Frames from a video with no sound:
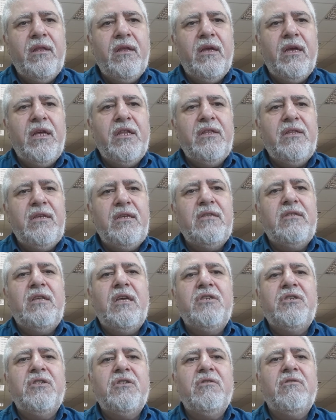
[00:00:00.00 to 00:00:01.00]
and these
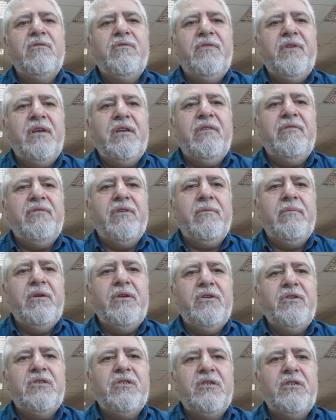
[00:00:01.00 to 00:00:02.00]
stages could vary from
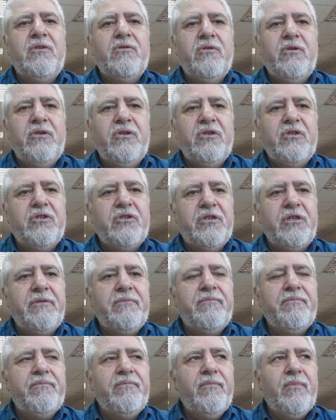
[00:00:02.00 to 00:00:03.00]
industry to
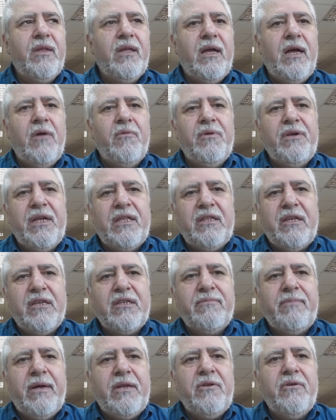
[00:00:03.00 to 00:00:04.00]
industry. I will not
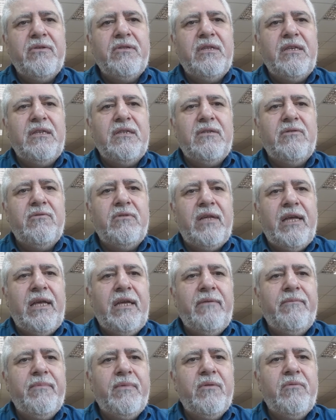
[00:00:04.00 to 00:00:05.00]
expand on these
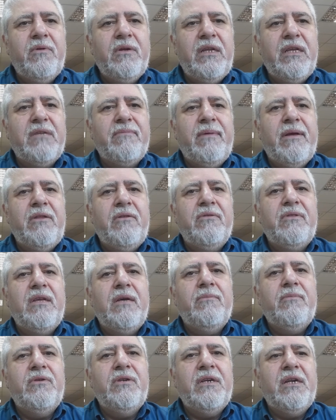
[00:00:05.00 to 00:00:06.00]
today. We'll expand on
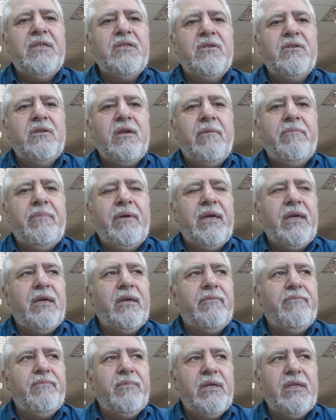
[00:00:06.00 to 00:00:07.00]
them on another topic
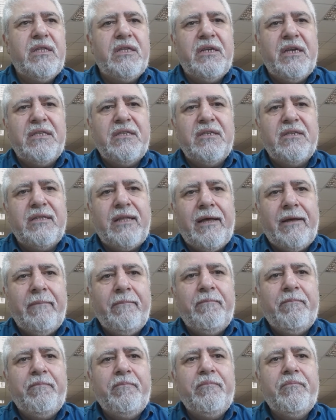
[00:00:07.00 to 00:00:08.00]
at another
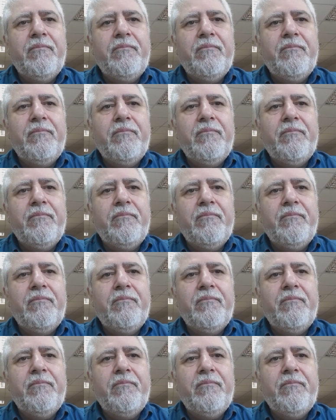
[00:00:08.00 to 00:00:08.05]
time.